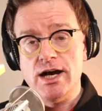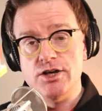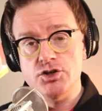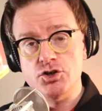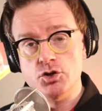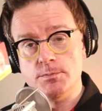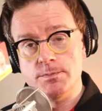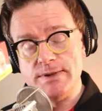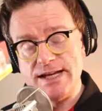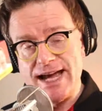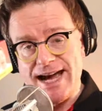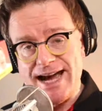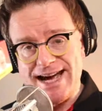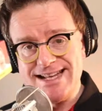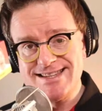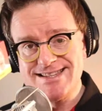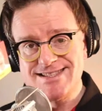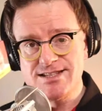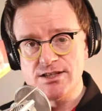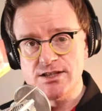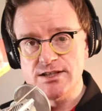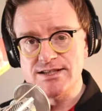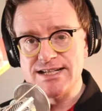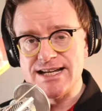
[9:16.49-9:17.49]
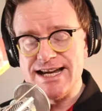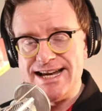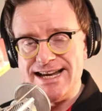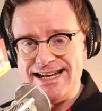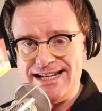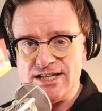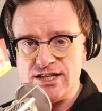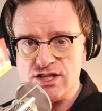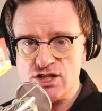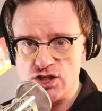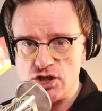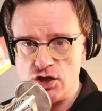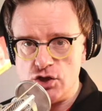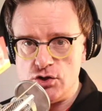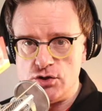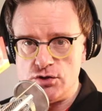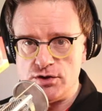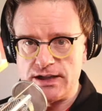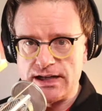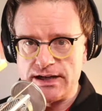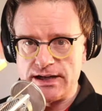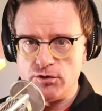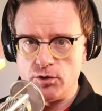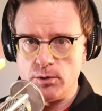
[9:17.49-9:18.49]
and you'll be entered
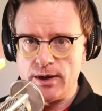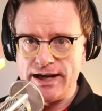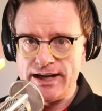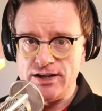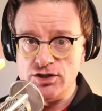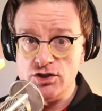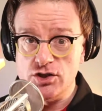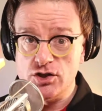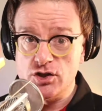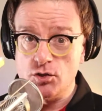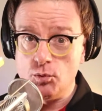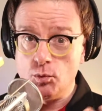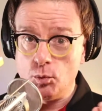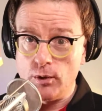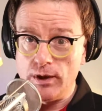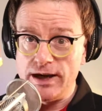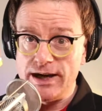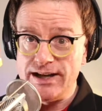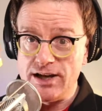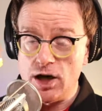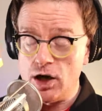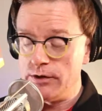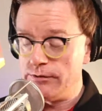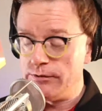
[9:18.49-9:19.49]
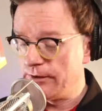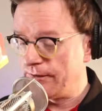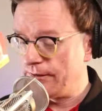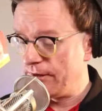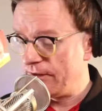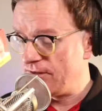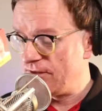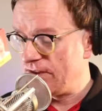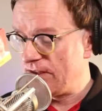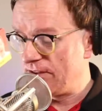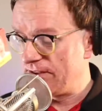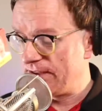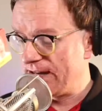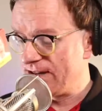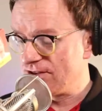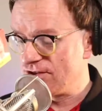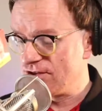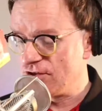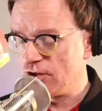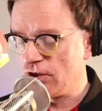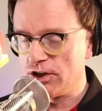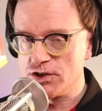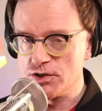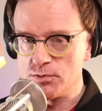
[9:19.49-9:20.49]
into the giveaway and you can win over
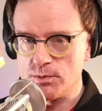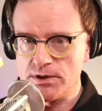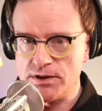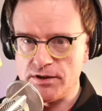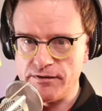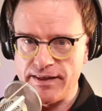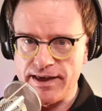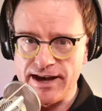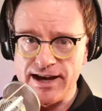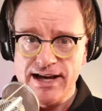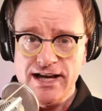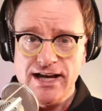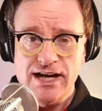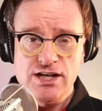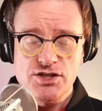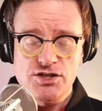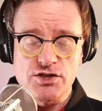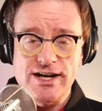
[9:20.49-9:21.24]
$15,000 worth of that.